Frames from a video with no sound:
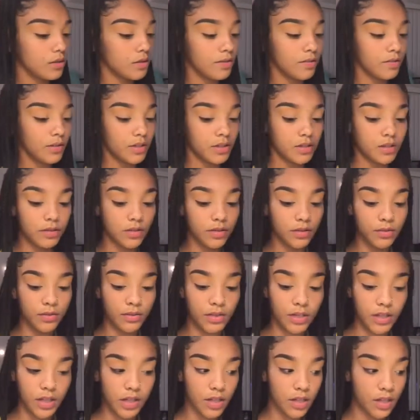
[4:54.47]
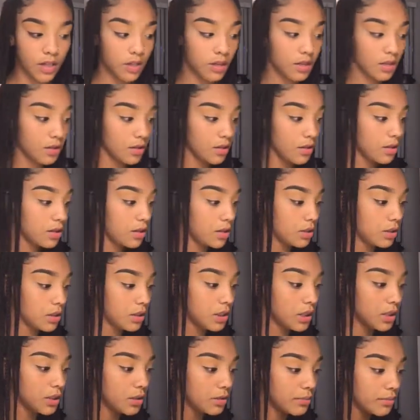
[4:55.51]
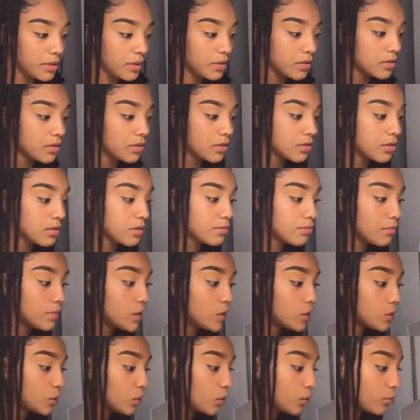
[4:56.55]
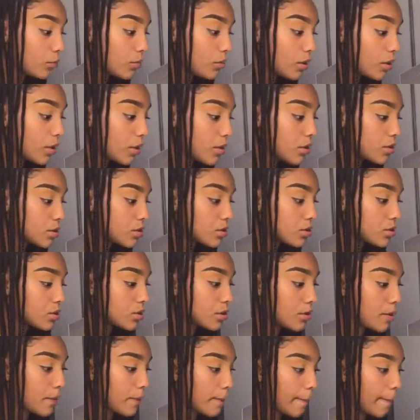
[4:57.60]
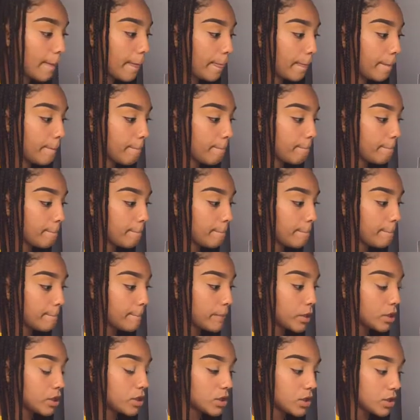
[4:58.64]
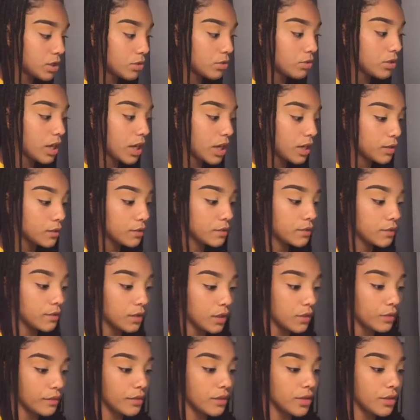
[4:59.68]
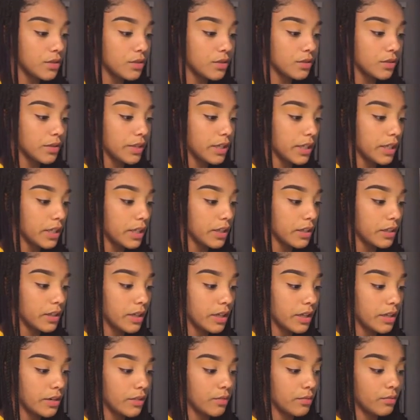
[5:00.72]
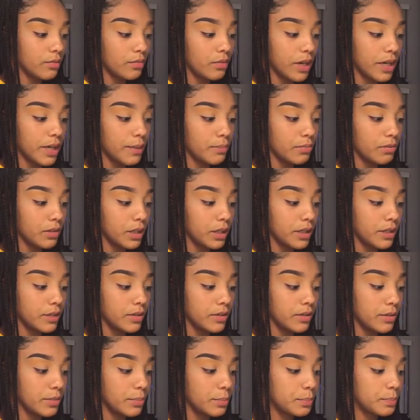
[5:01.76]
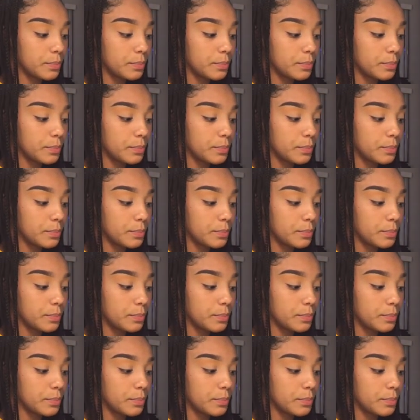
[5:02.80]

We just gonna take a little bit smaller brush but still kind of fluffy, so it could get that right blend.